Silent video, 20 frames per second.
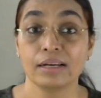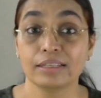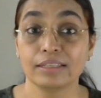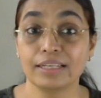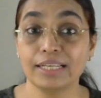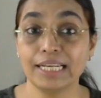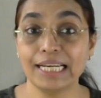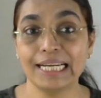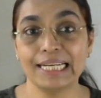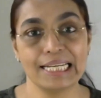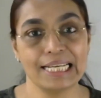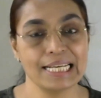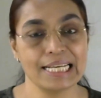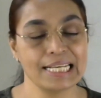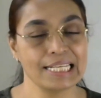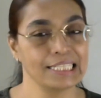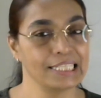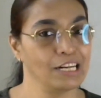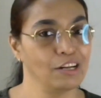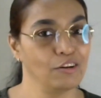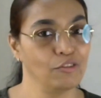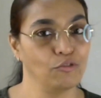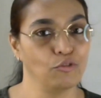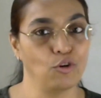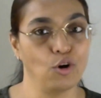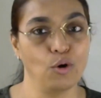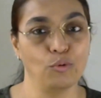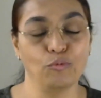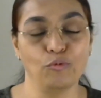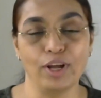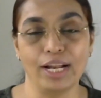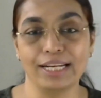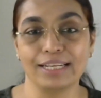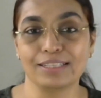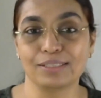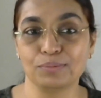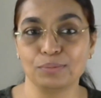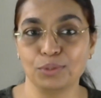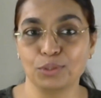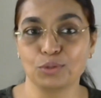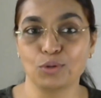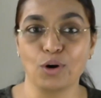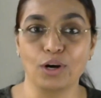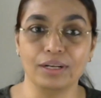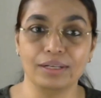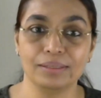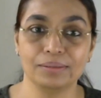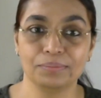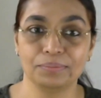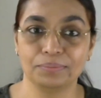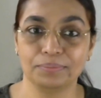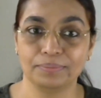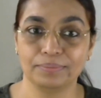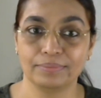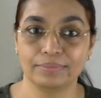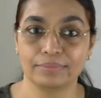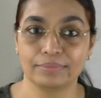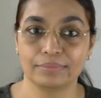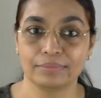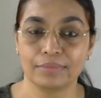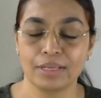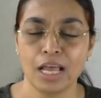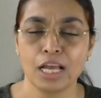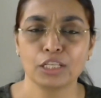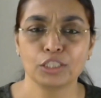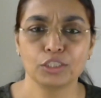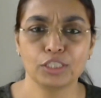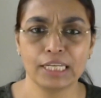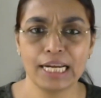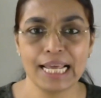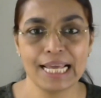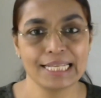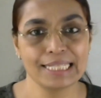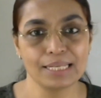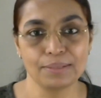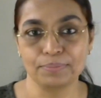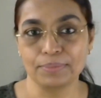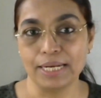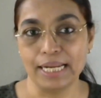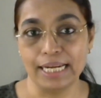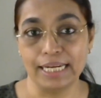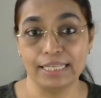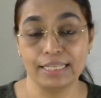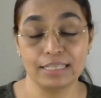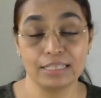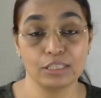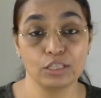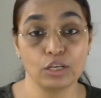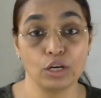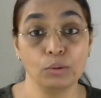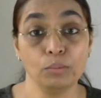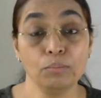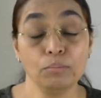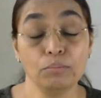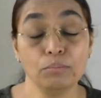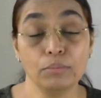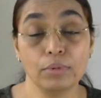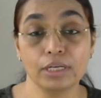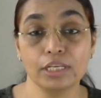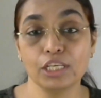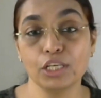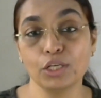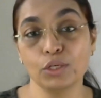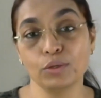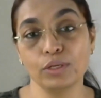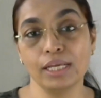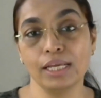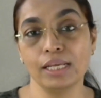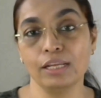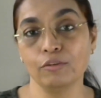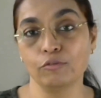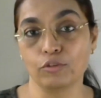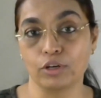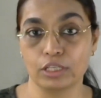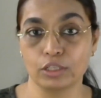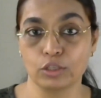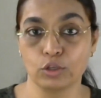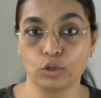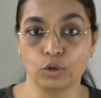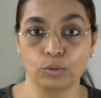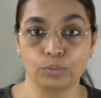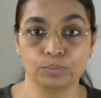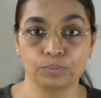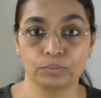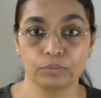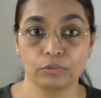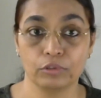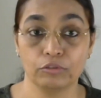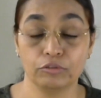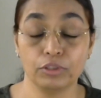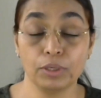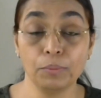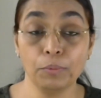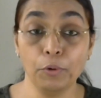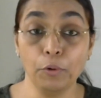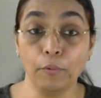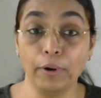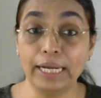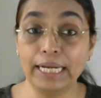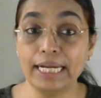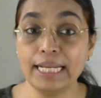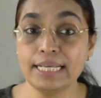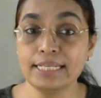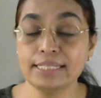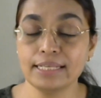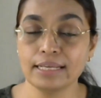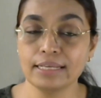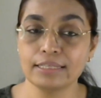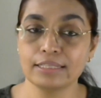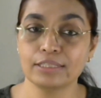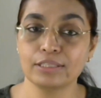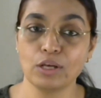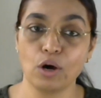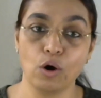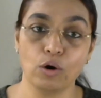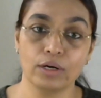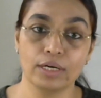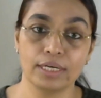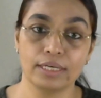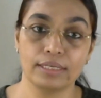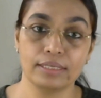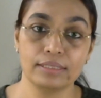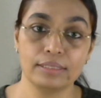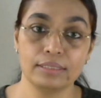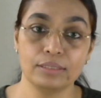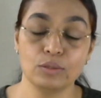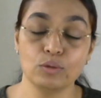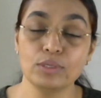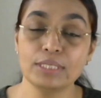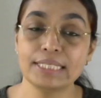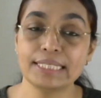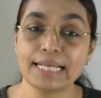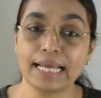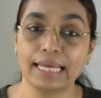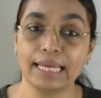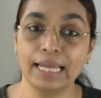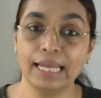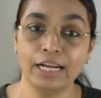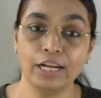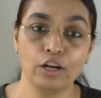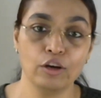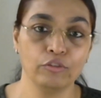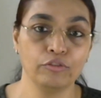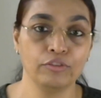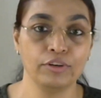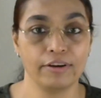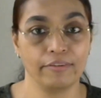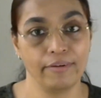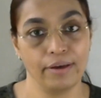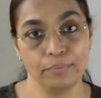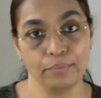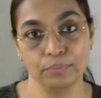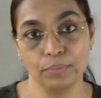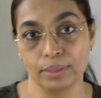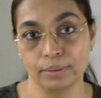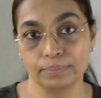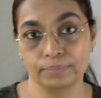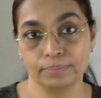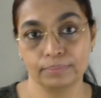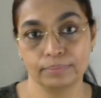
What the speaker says: Greetings and a warm welcome to all. Today's update is on Mercury in Virgo from 26th August to 2nd of November.